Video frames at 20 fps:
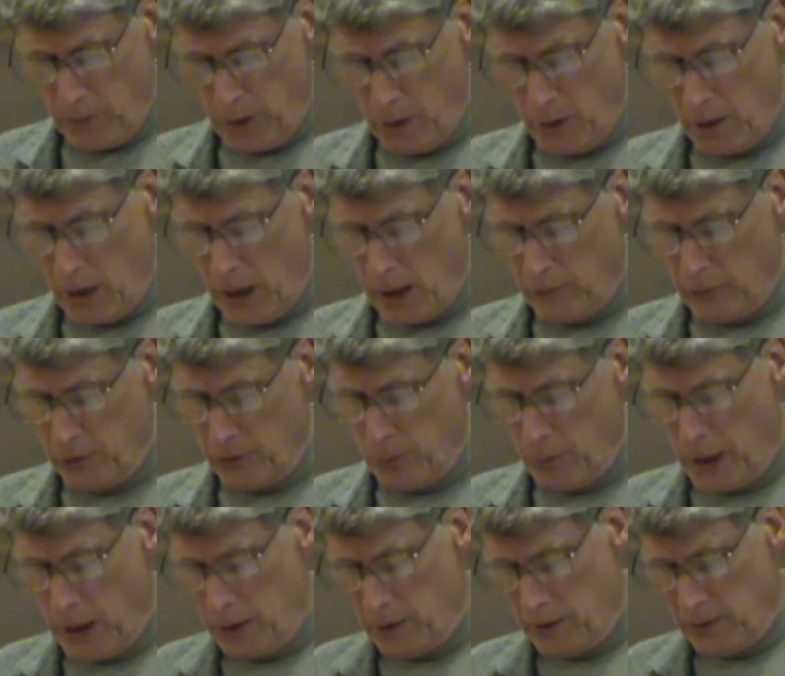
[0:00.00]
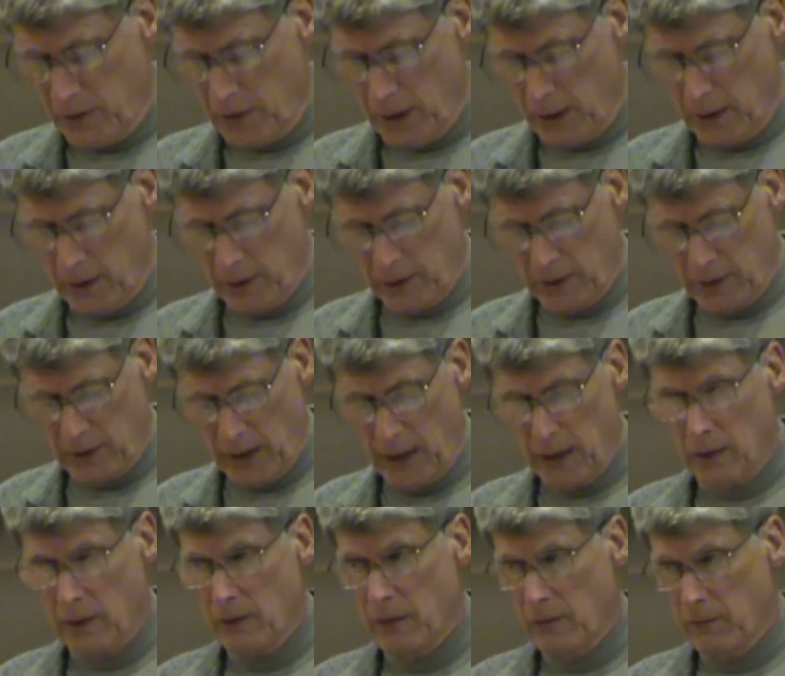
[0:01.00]
In the novel's modern setting, the
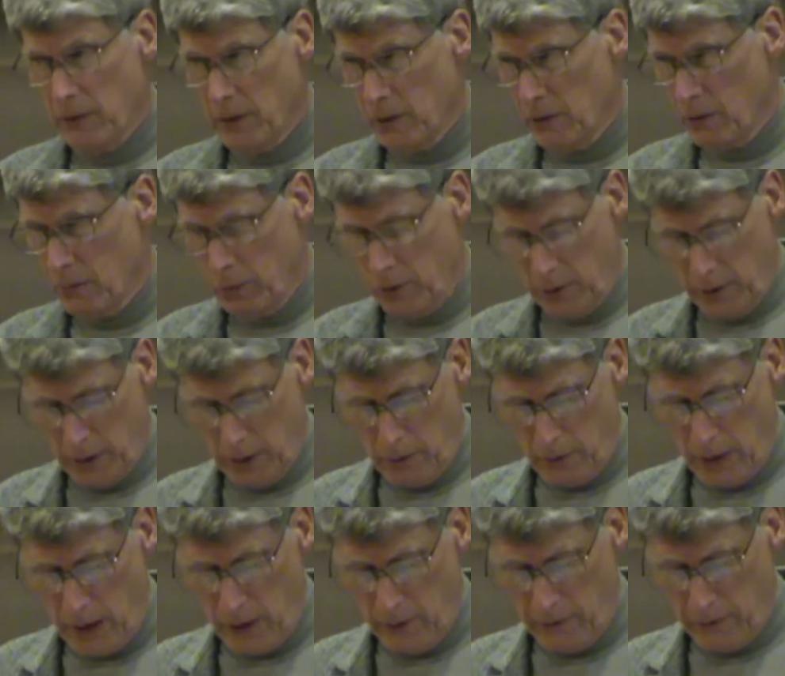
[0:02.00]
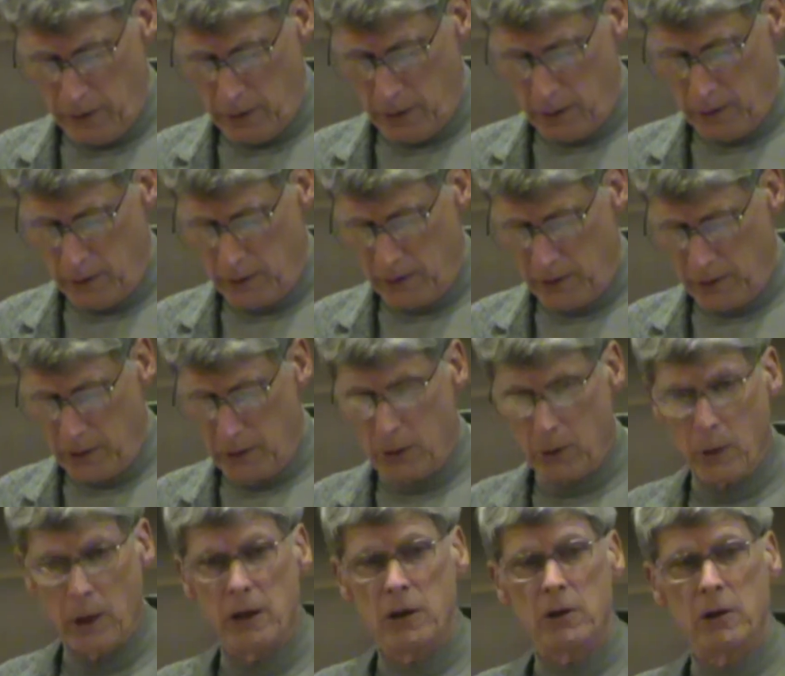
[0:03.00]
state is invisible and irrelevant. The
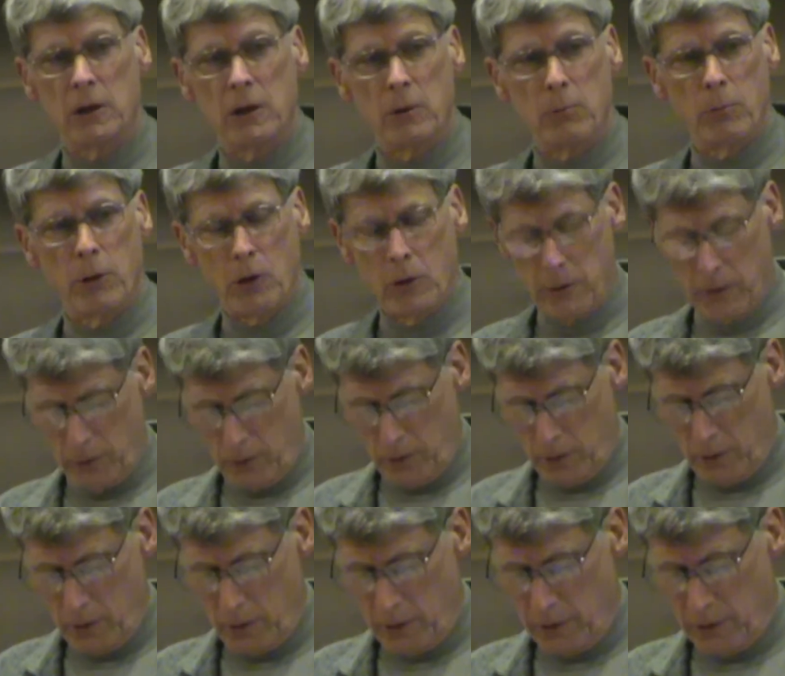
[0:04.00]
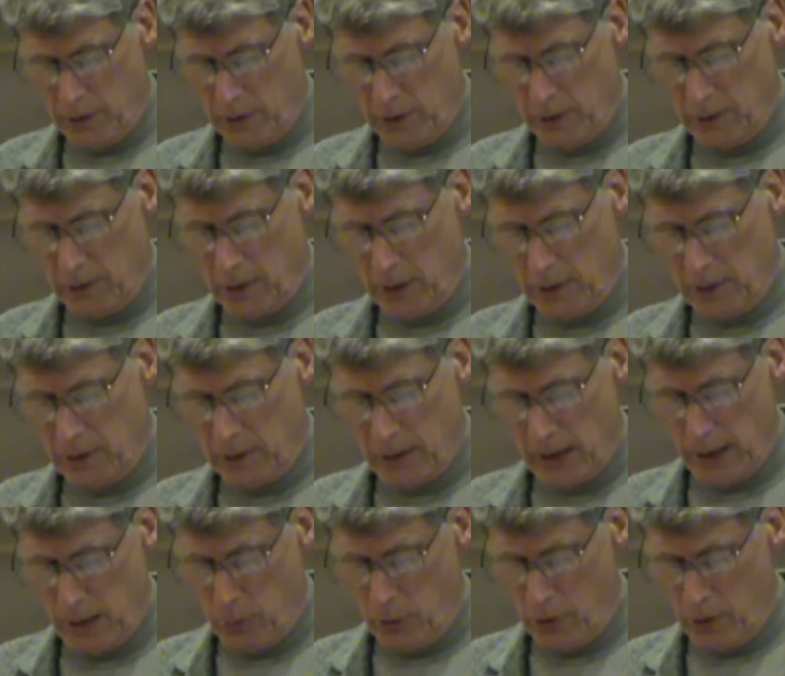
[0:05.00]
situation in both worlds is
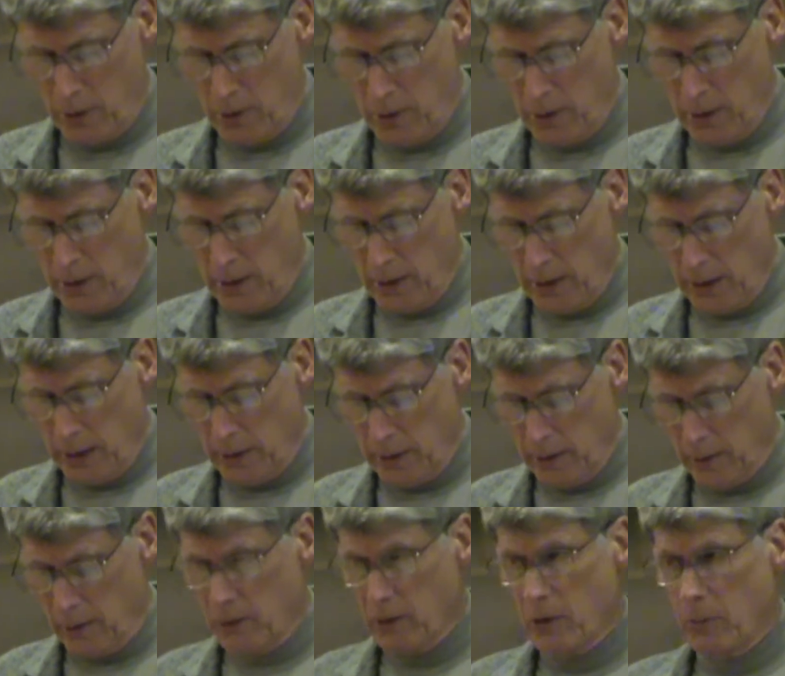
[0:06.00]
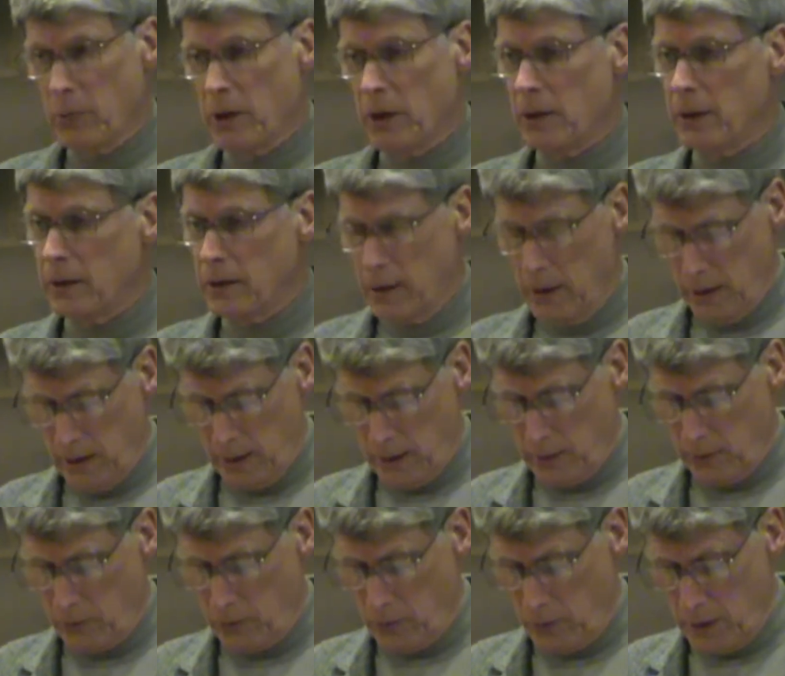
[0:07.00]
unstable, and instability
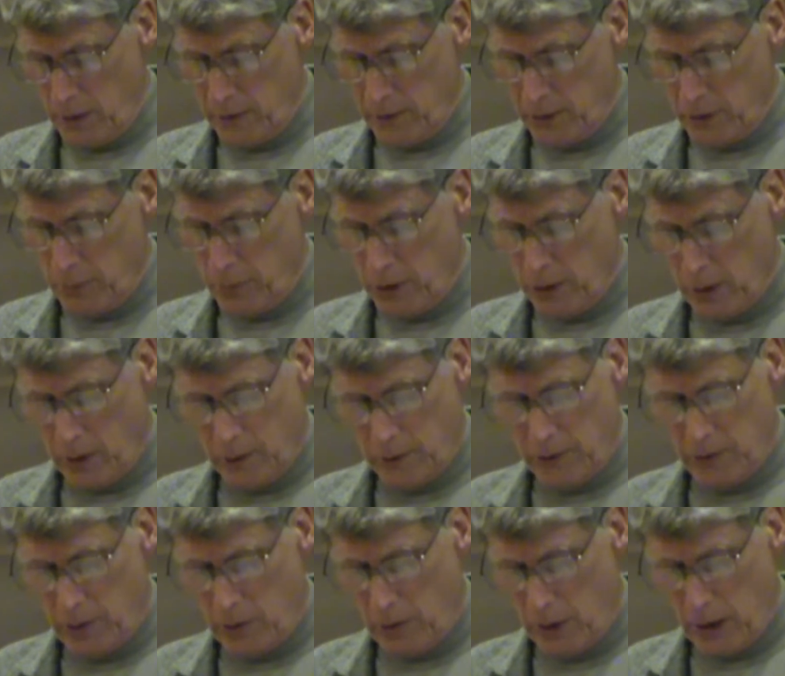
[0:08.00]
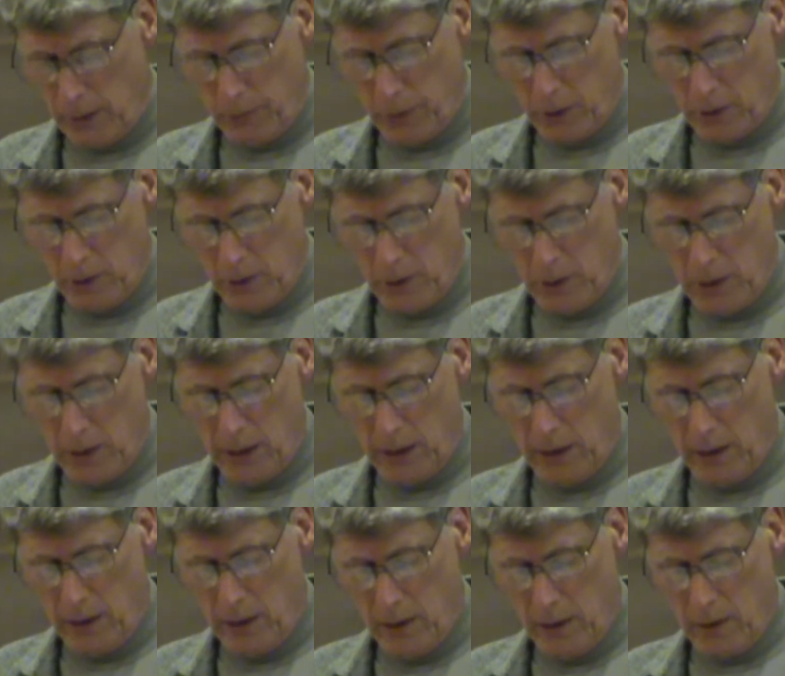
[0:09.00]
is risk but also opportunity.